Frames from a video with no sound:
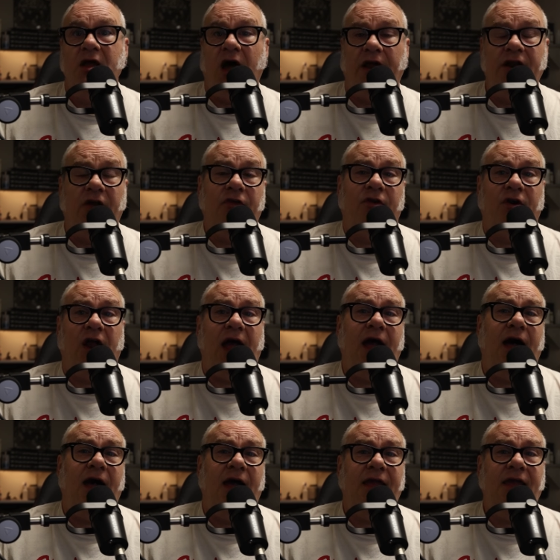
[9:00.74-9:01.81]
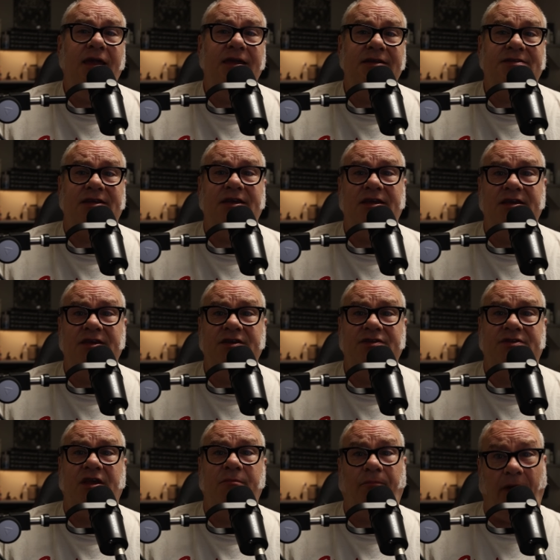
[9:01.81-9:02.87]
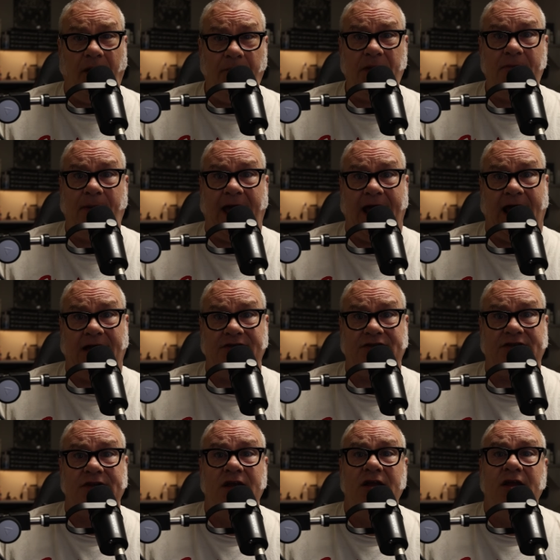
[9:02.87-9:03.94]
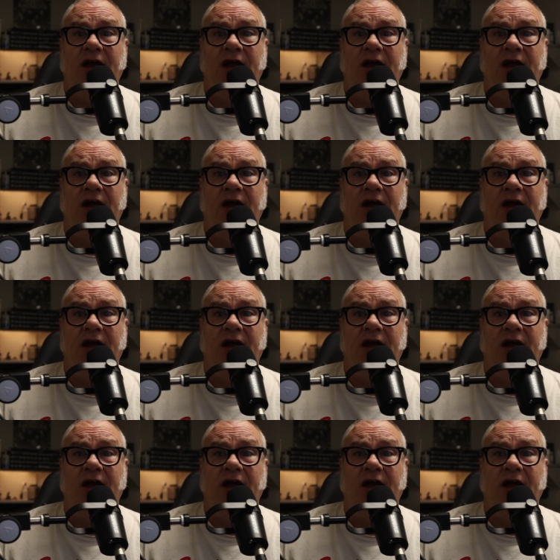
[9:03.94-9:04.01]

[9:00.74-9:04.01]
Another uh, hint is get puppy pads.